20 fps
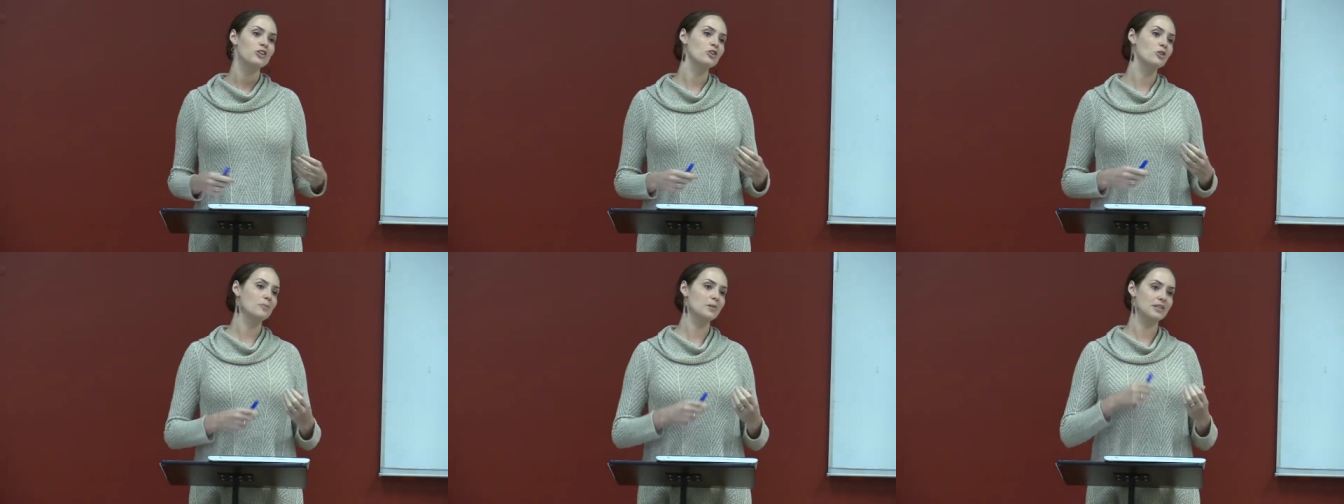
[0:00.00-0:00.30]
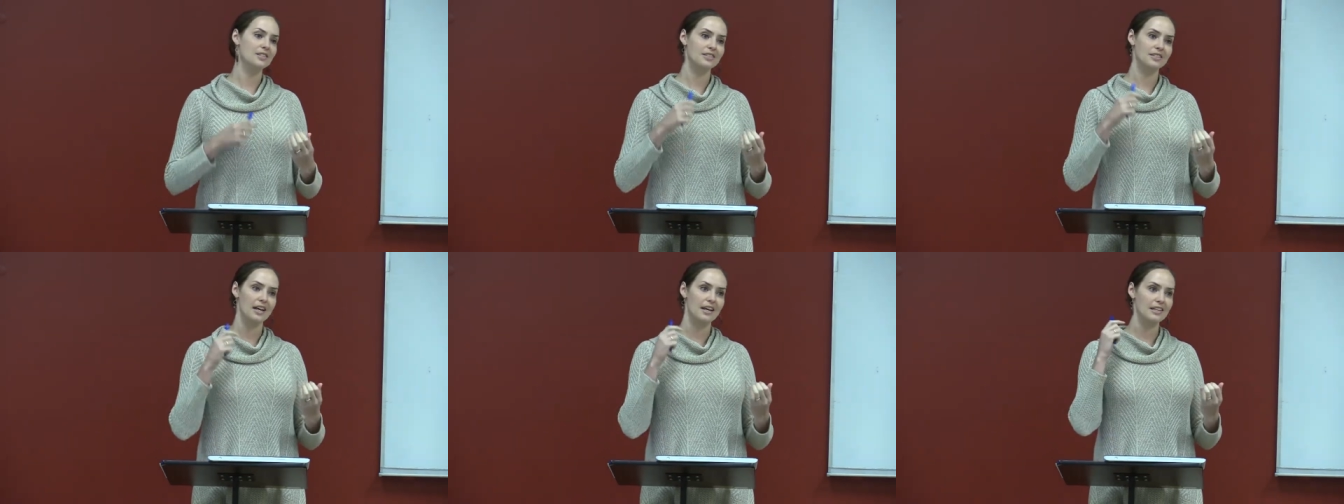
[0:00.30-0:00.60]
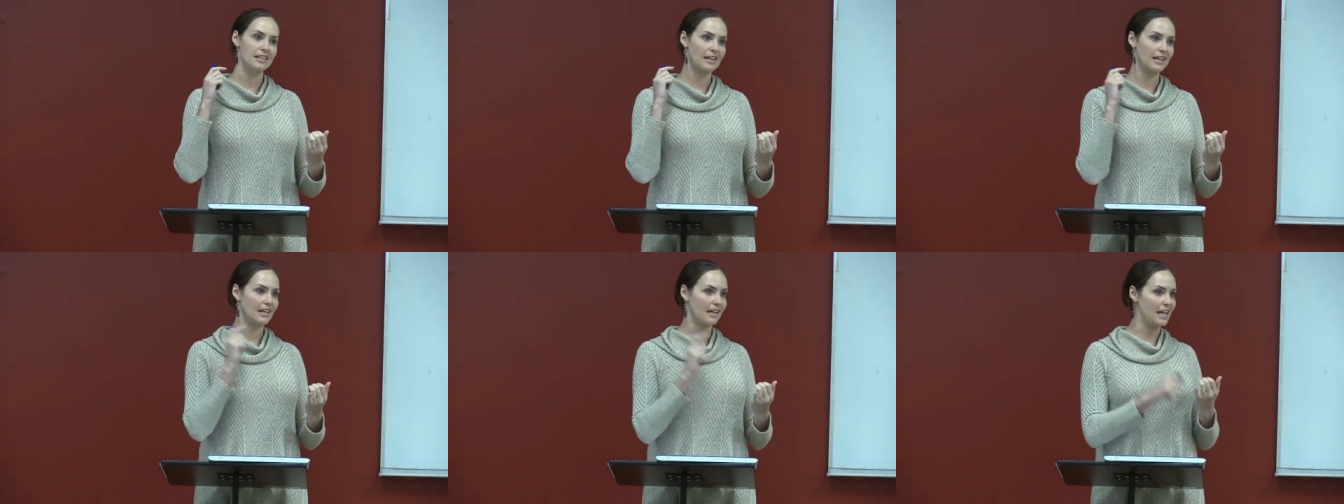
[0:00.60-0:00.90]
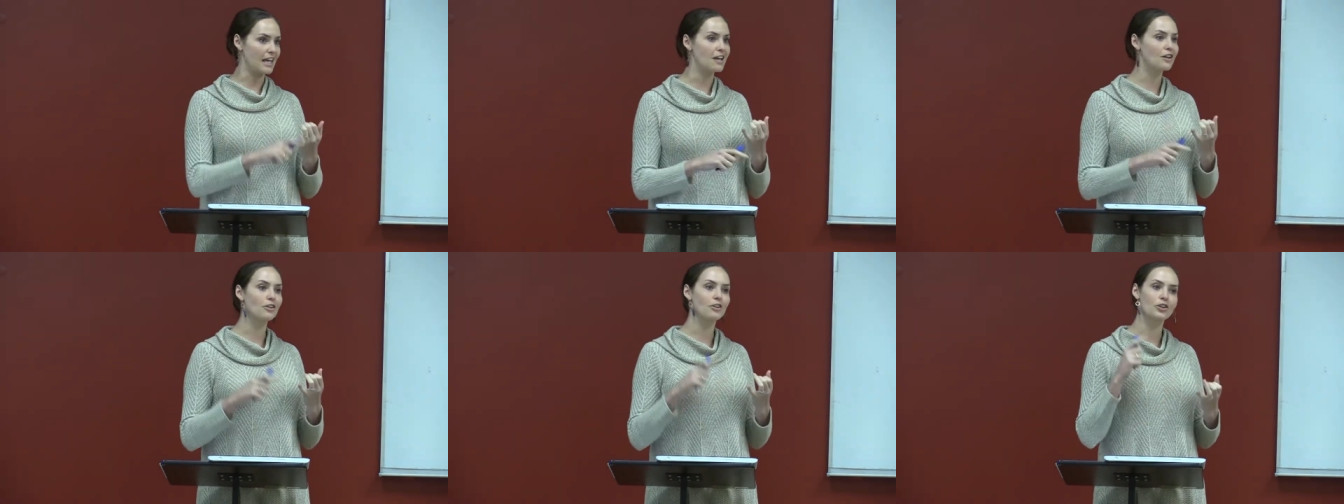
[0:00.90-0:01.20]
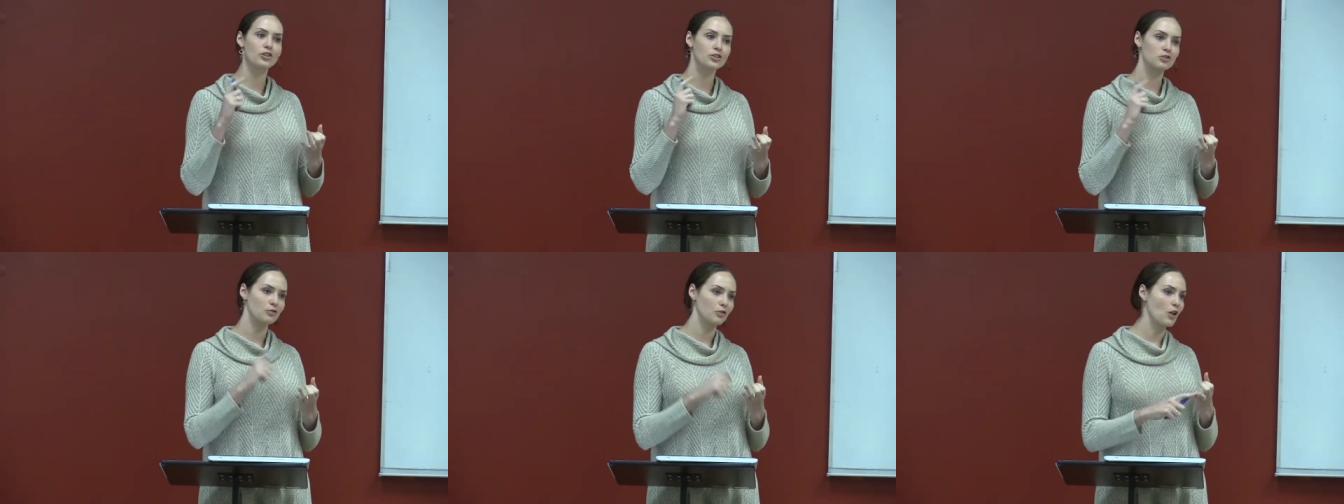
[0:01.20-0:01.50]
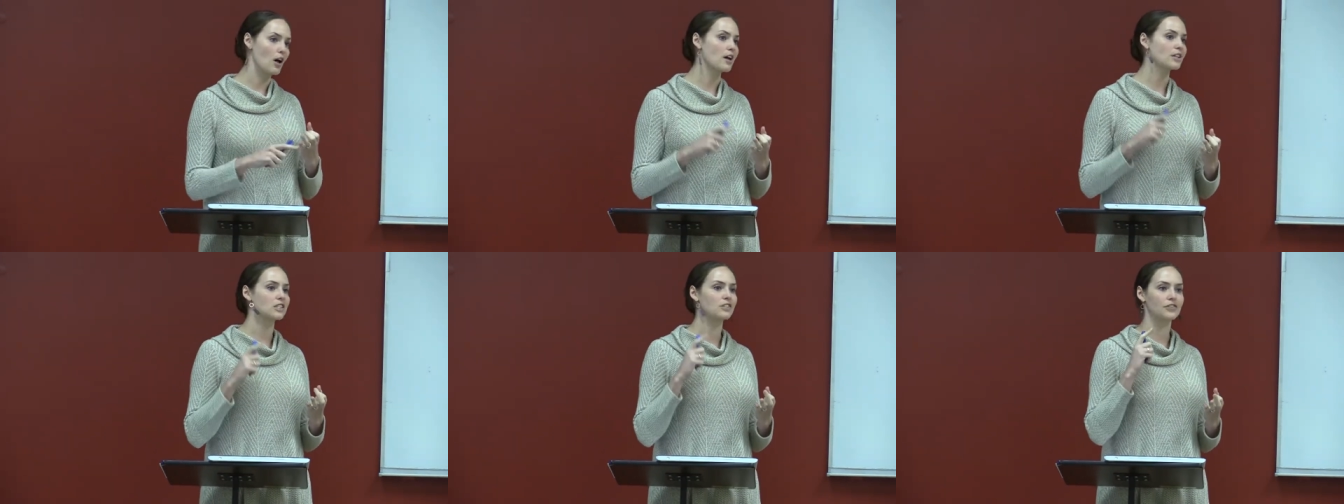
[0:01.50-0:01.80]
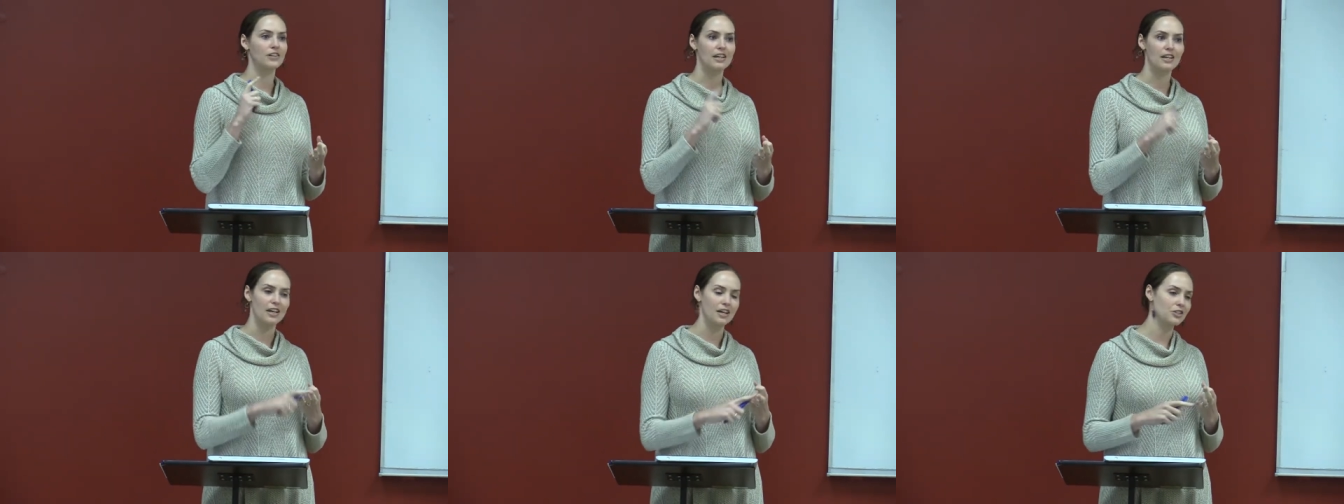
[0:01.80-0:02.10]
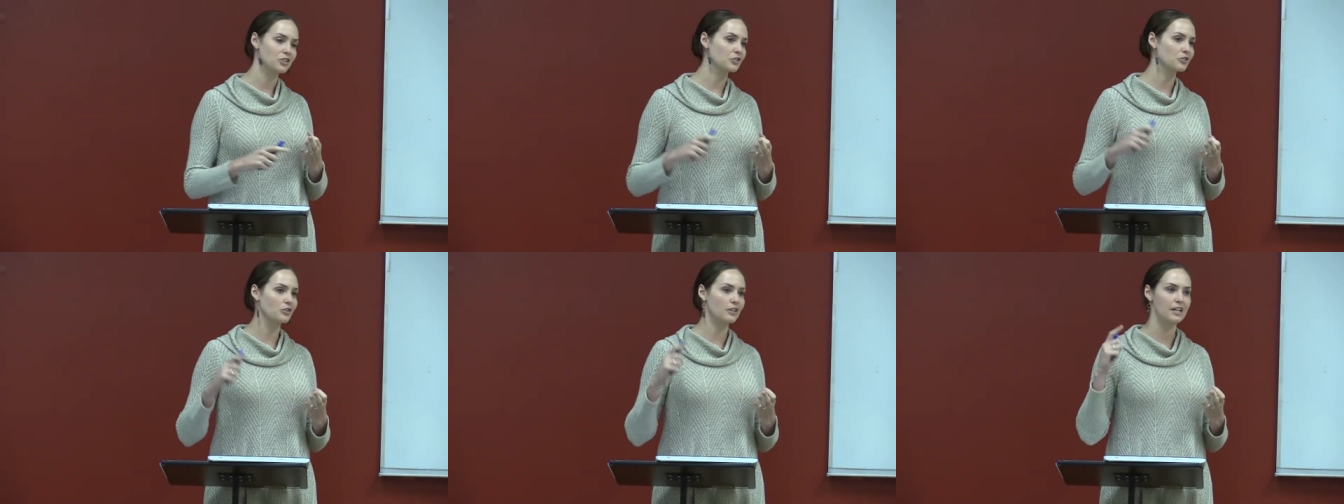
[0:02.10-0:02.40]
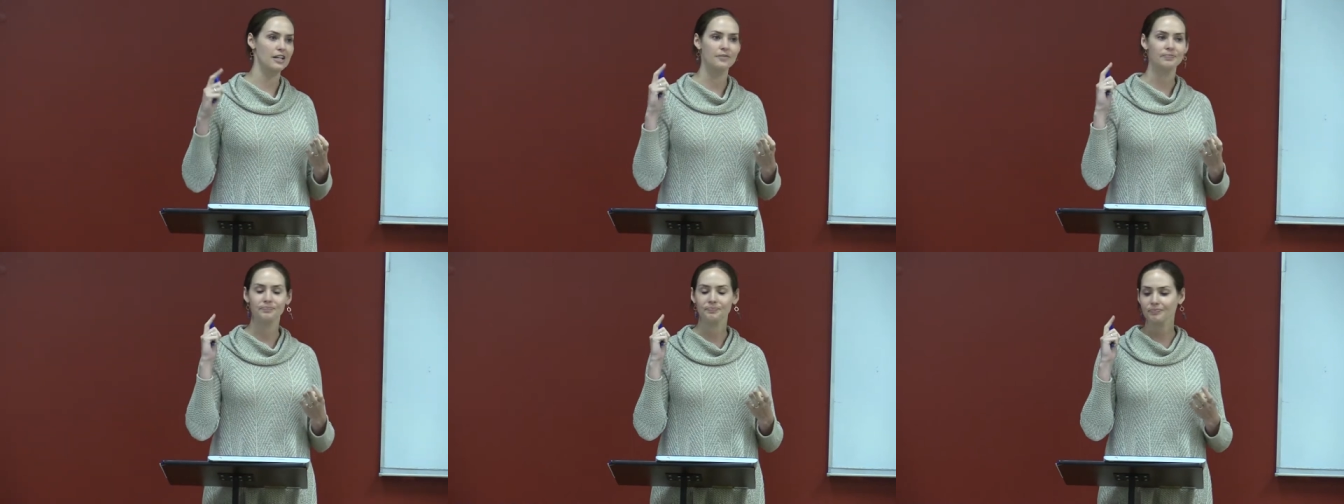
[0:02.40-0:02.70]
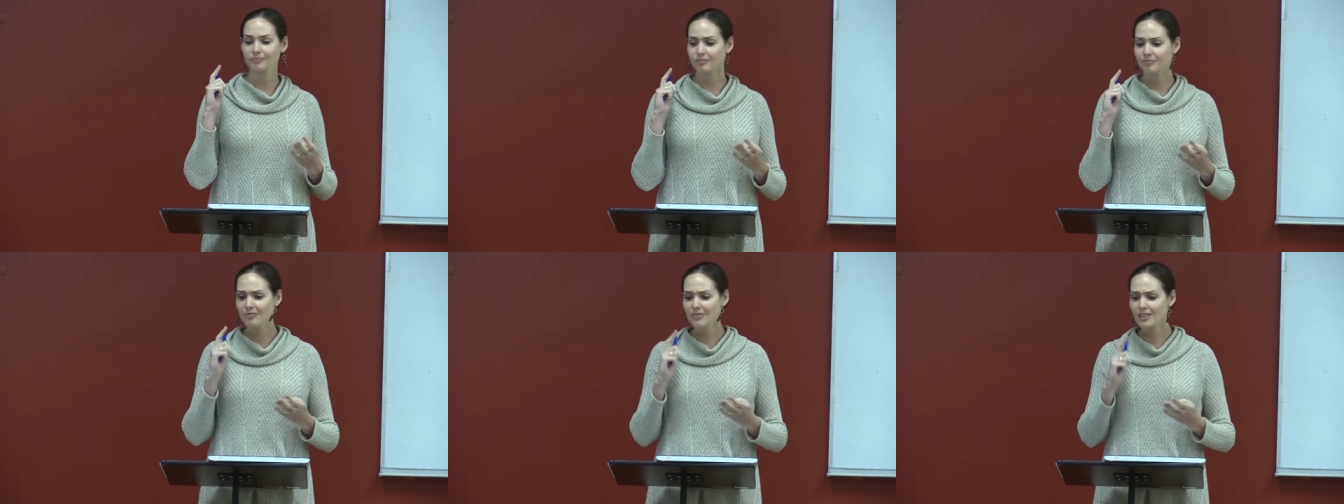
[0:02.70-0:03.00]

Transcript: You'll be studying English, philosophy, history,